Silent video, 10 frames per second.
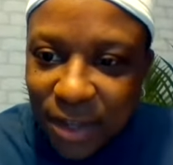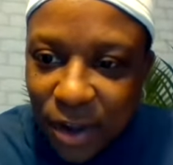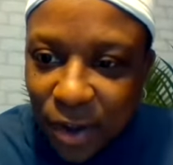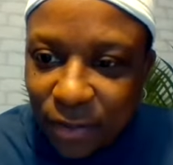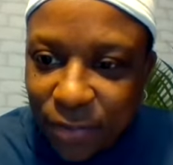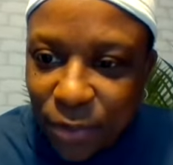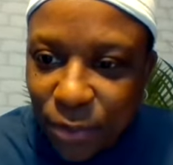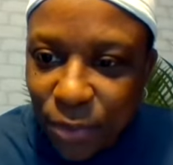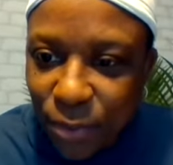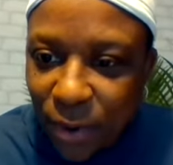to all of you
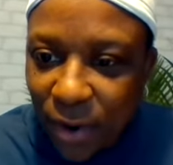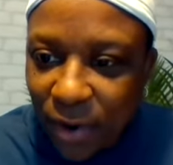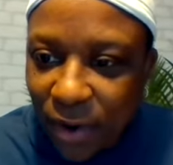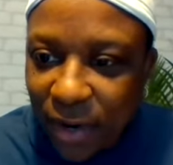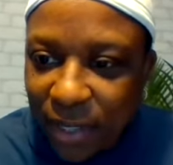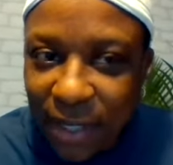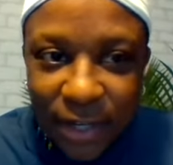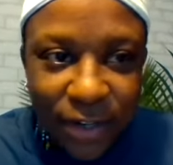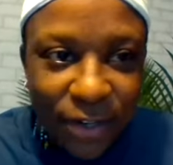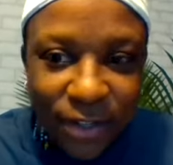who are on
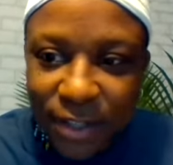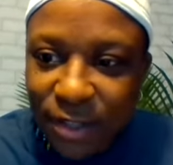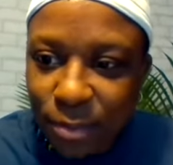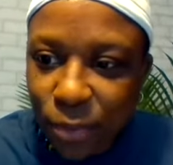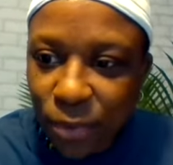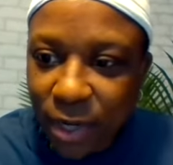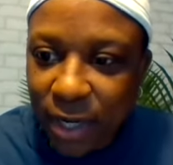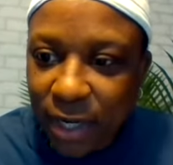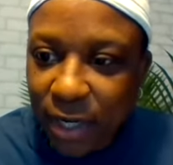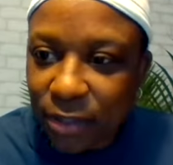here this
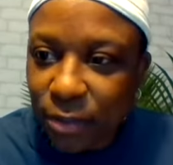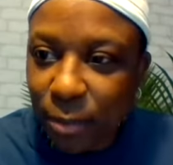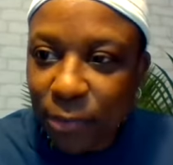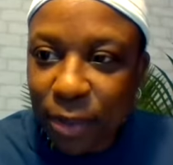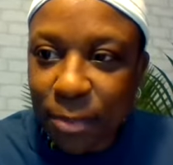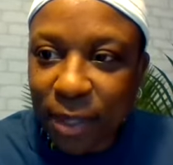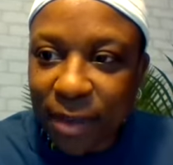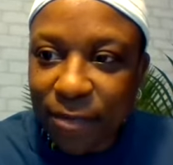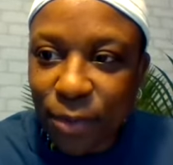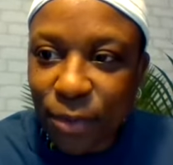morning. To my
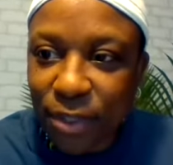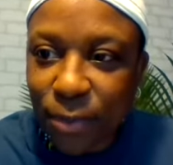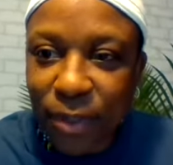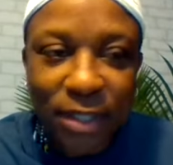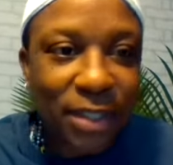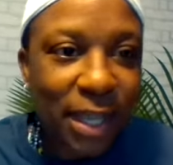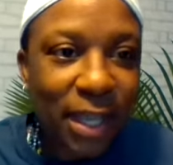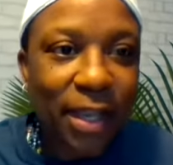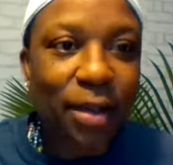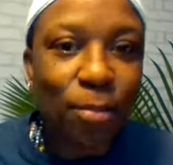replay viewers, I want to
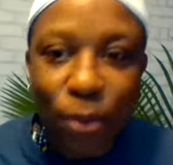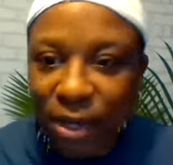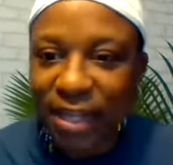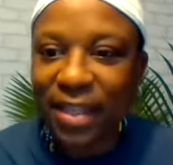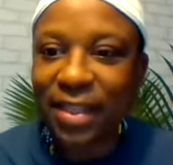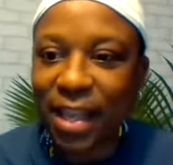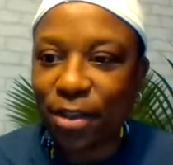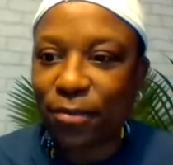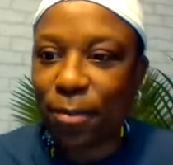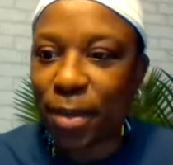say good morning and thank
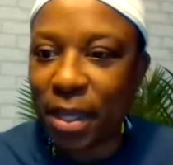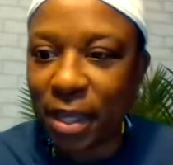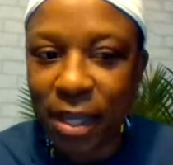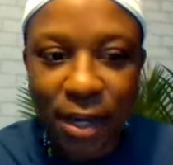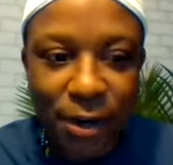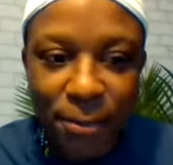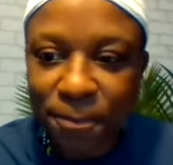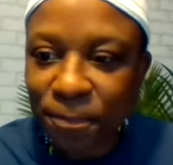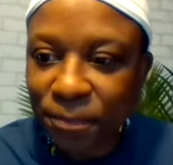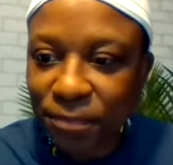you for being here
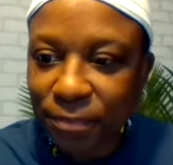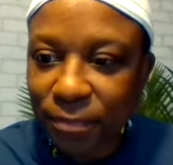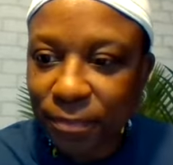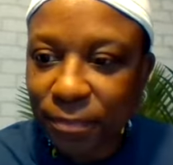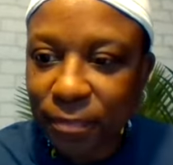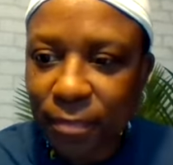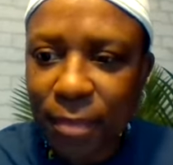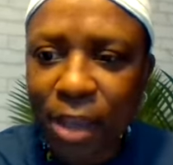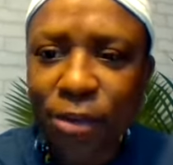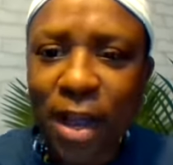
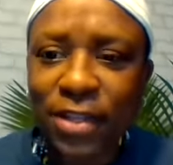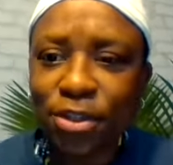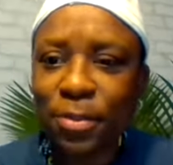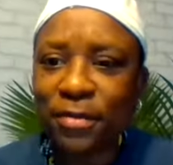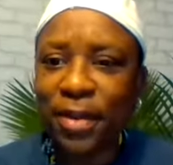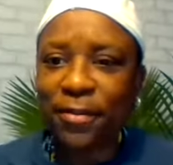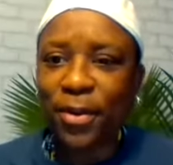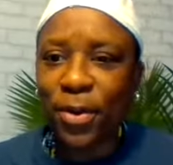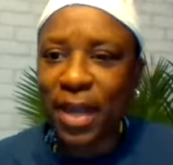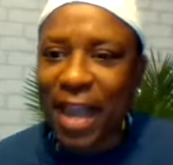you guys do me a favor.
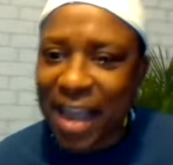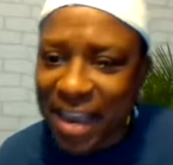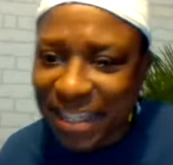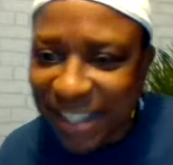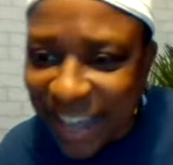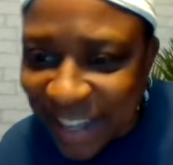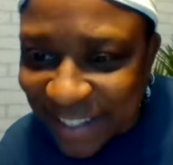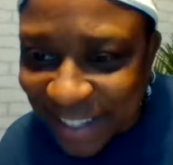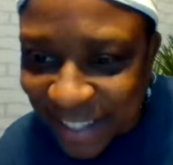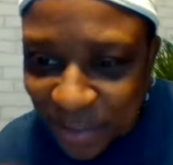Go ahead. Hey,
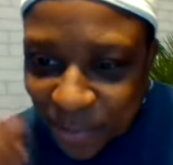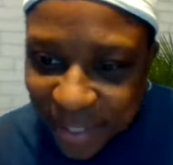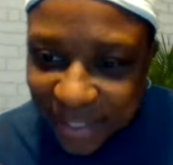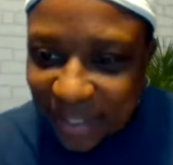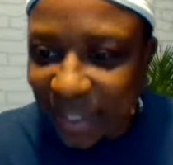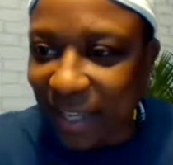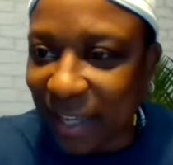Shanti and Reese,